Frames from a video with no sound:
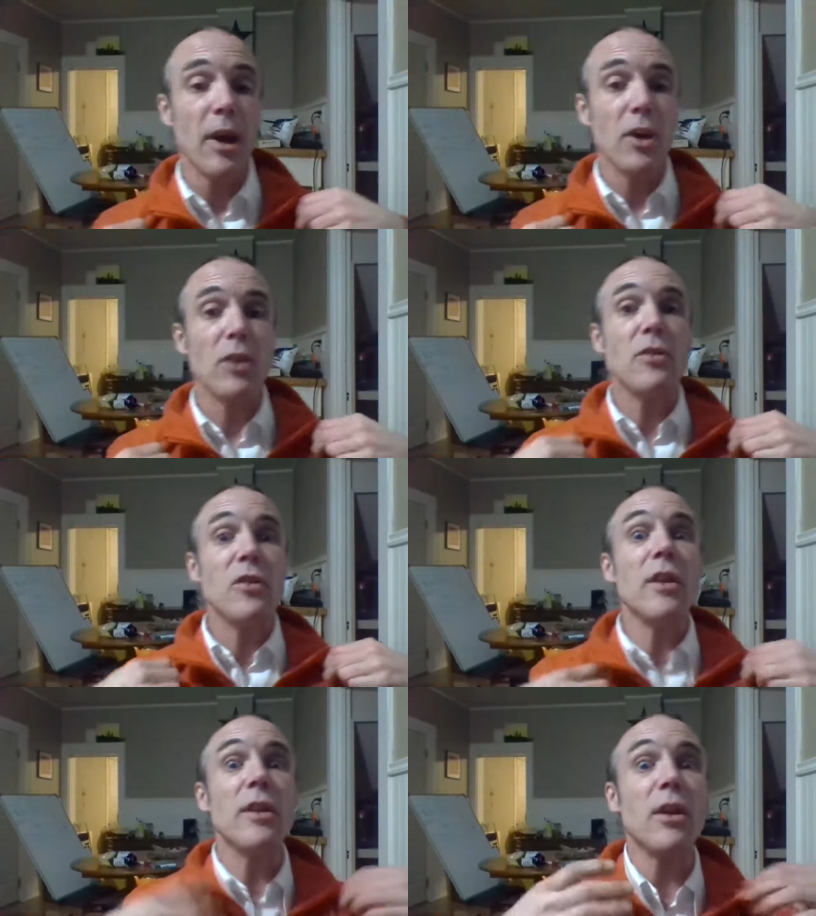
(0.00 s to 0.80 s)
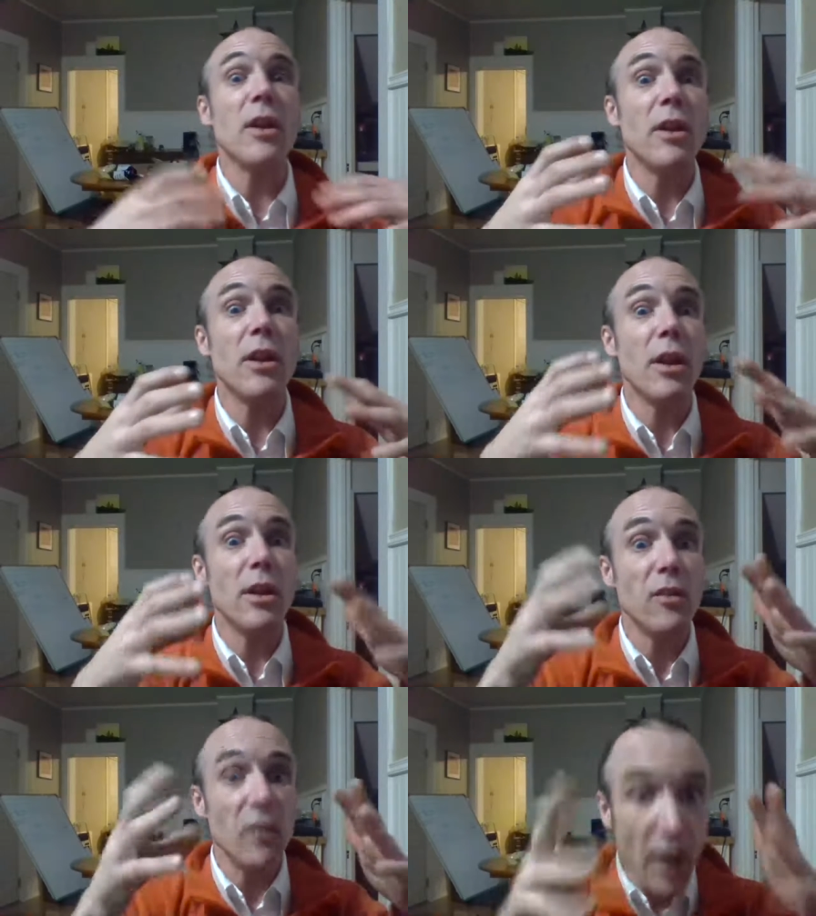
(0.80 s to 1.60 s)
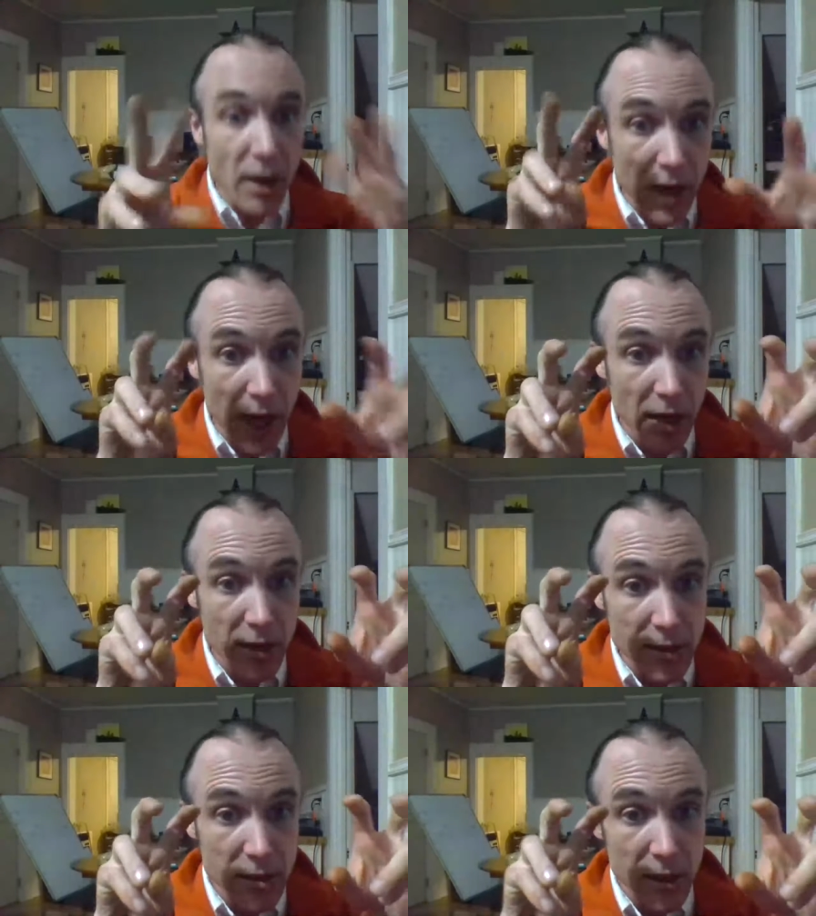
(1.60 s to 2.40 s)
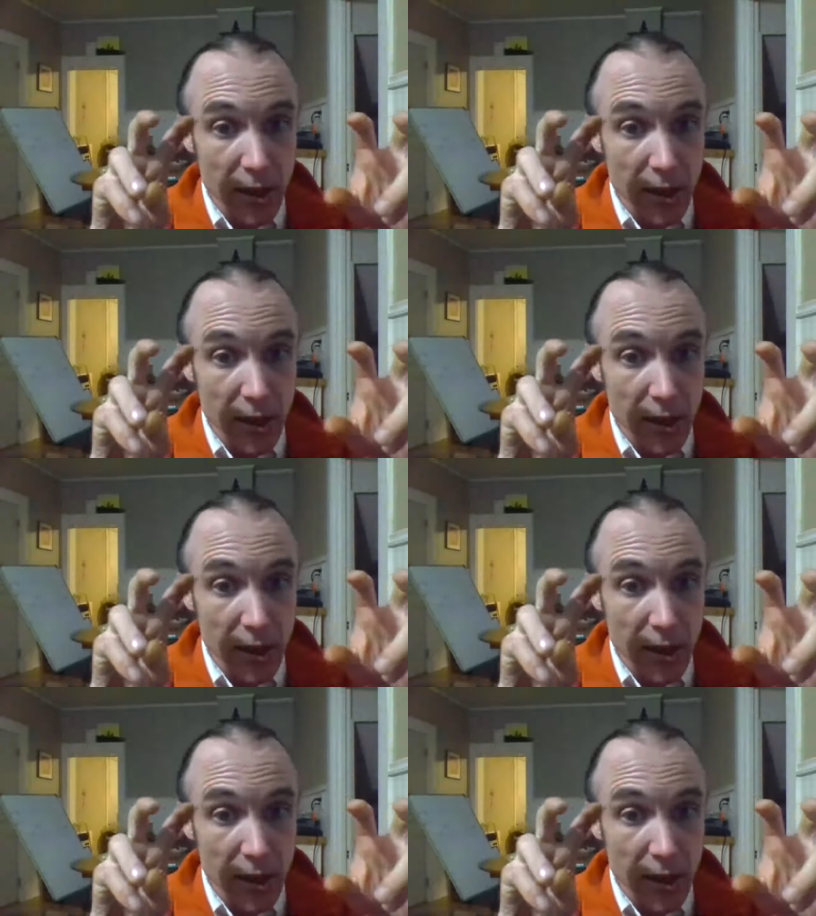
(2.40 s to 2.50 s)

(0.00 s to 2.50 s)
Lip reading: You've seen the Sundance,